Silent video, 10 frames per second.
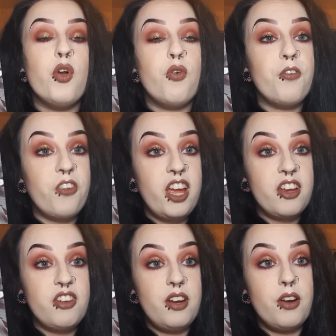
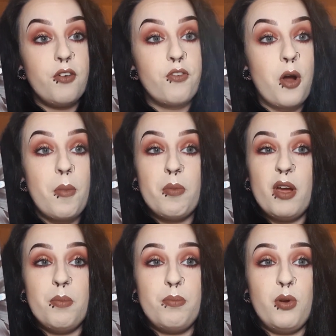reflecting from
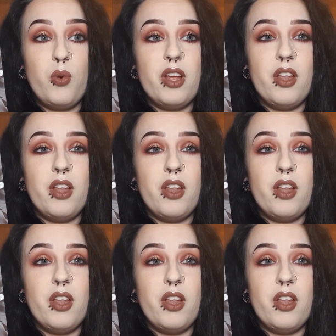my beauty